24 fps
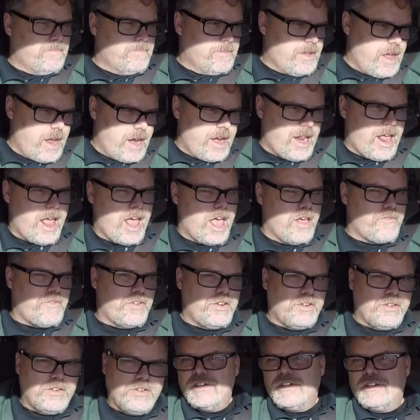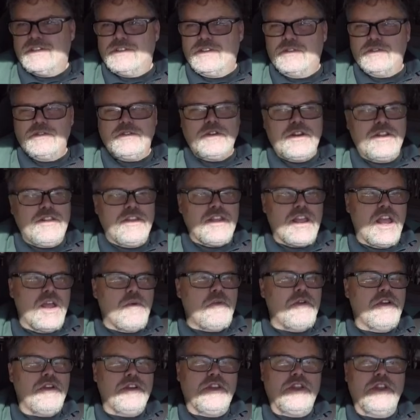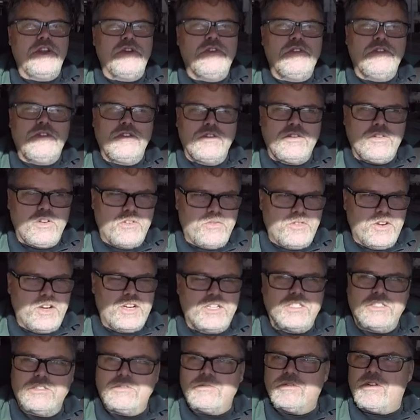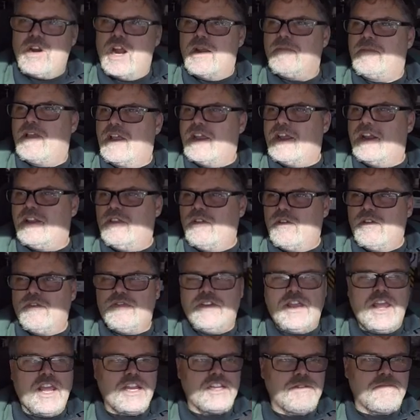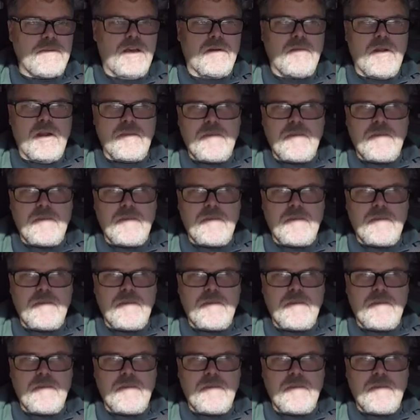kind of having. Don't do anything I wouldn't do. Don't forget to subscribe, like, hit the notification bell bar